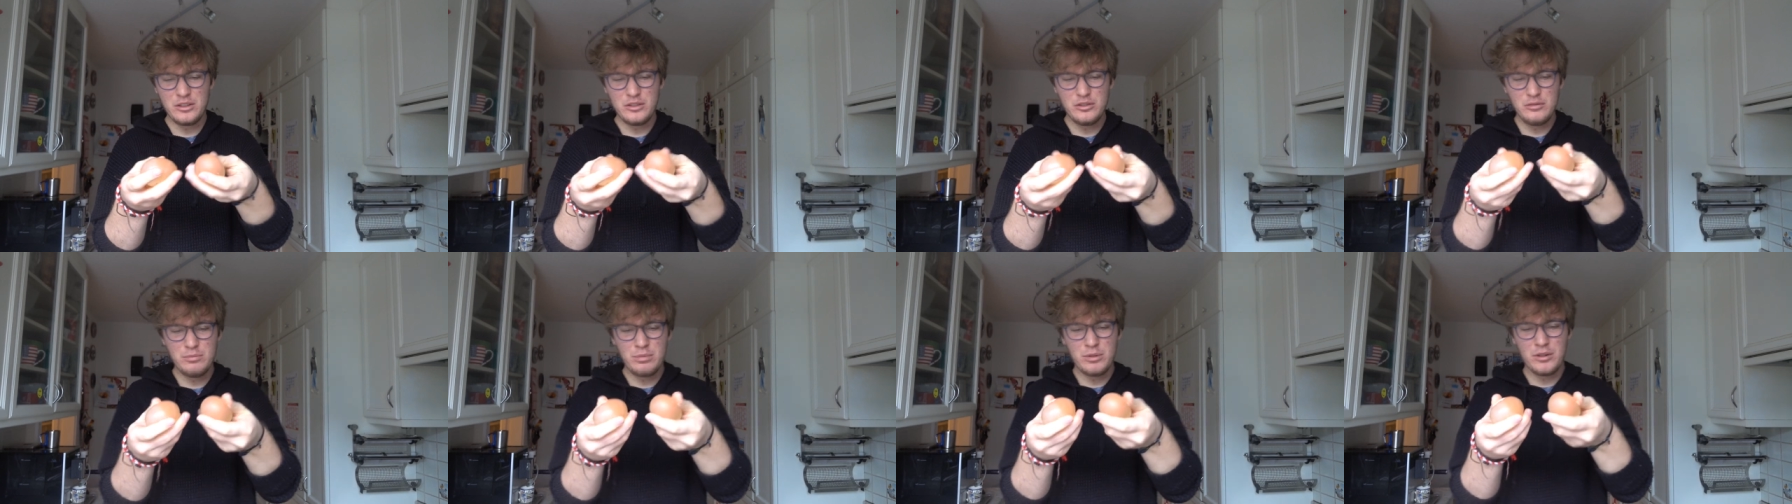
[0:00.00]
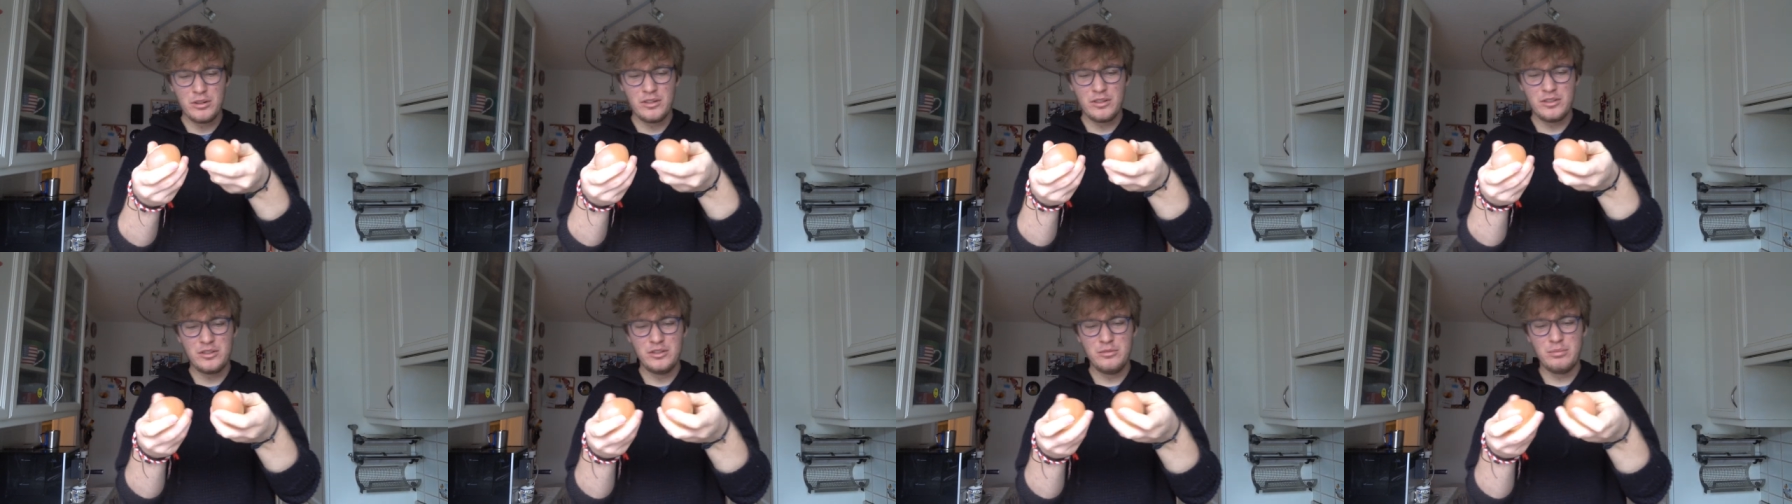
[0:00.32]

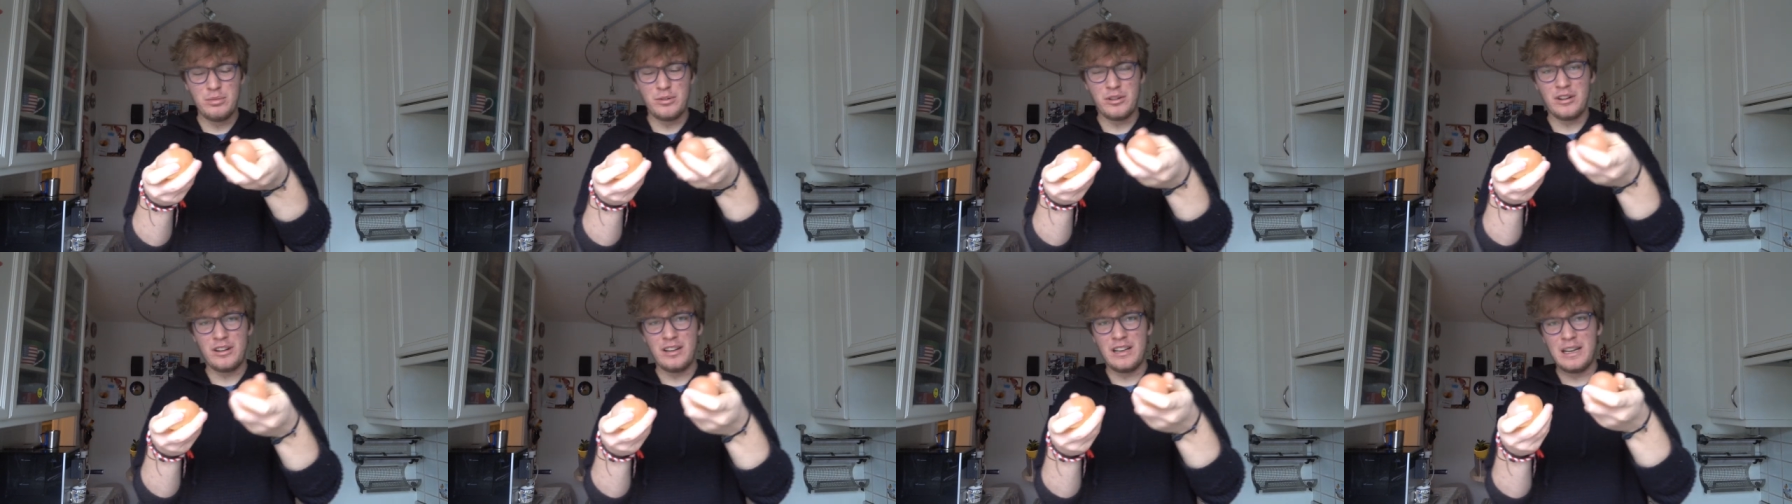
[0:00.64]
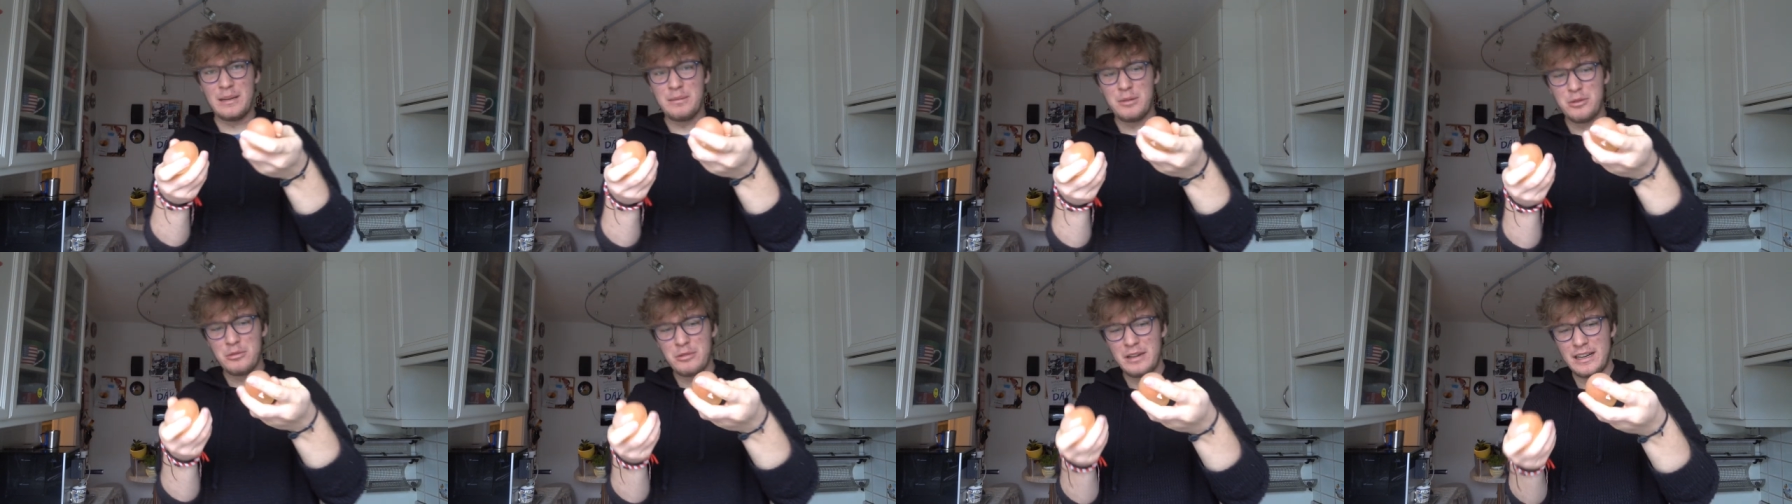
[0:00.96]
super, super
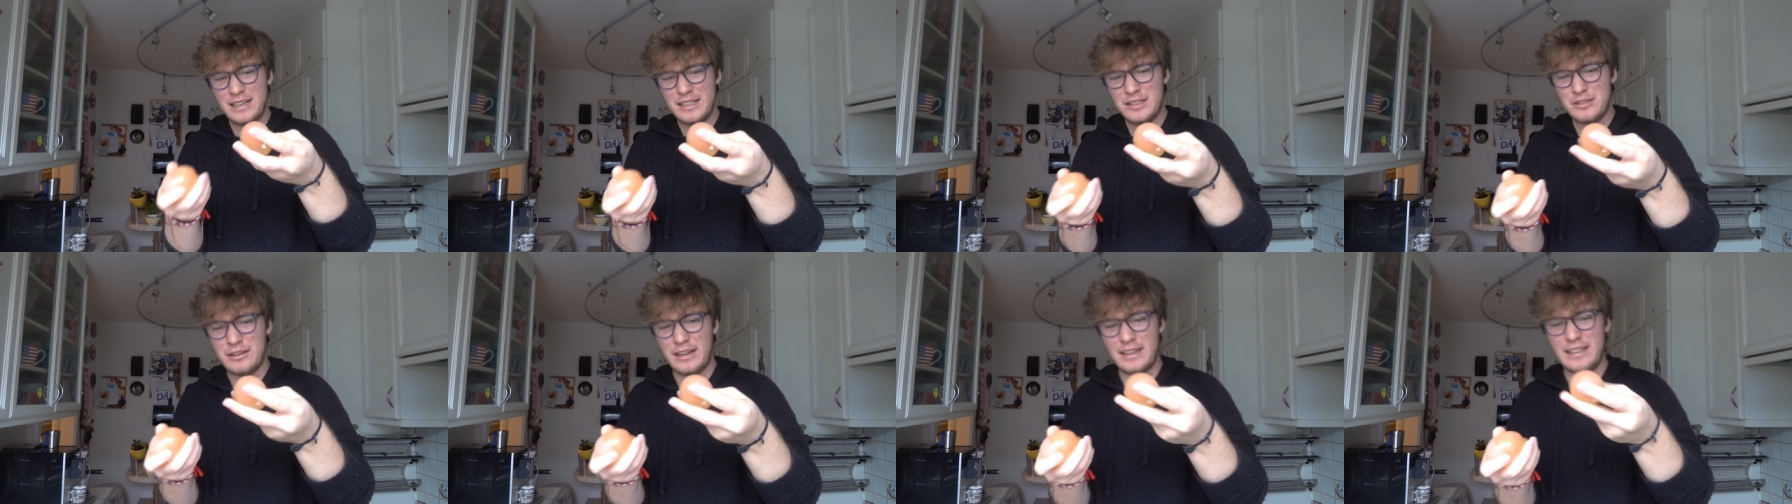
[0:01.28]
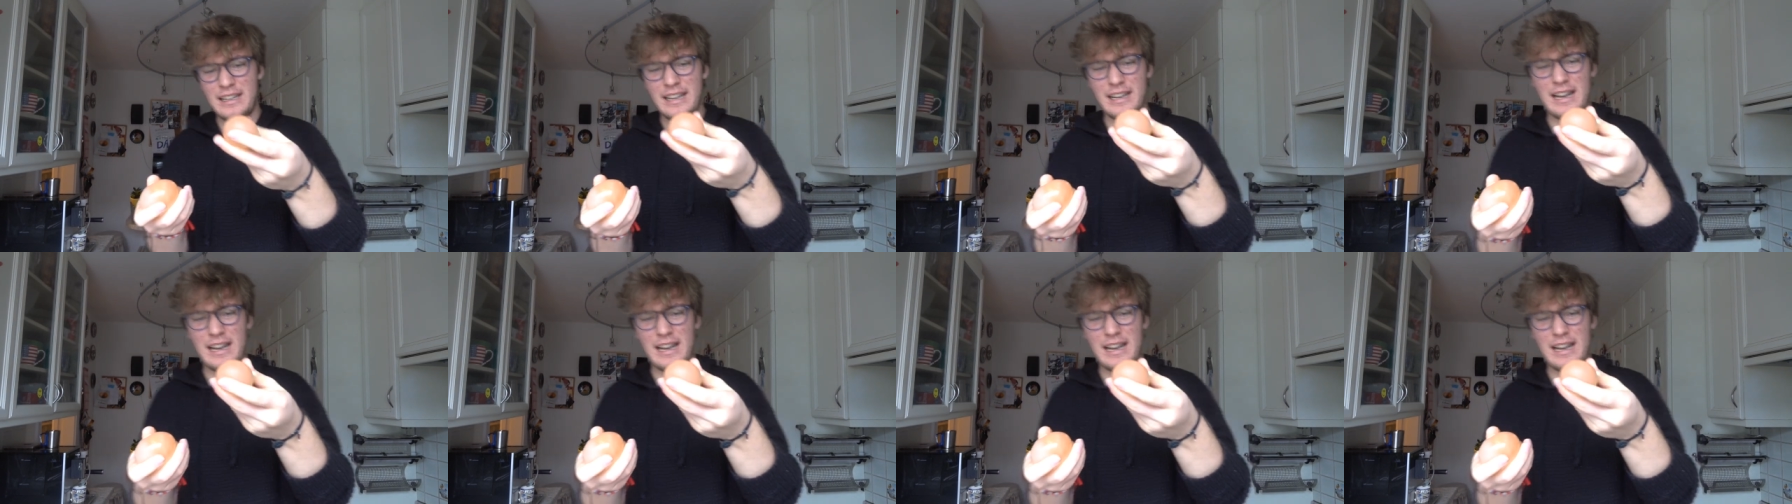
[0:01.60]
glittery. It's strange.